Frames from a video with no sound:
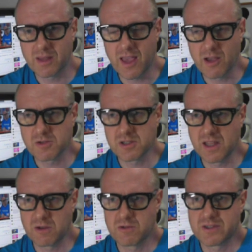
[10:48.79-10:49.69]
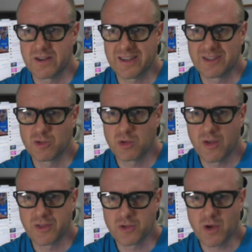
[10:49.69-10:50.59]
K-Oscillator is that I can do it
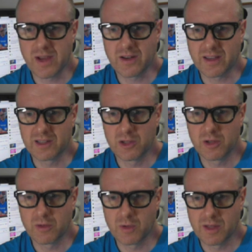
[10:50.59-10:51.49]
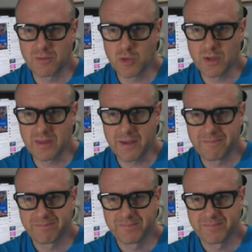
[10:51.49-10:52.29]
on the train. I can learn it while I'm doing that.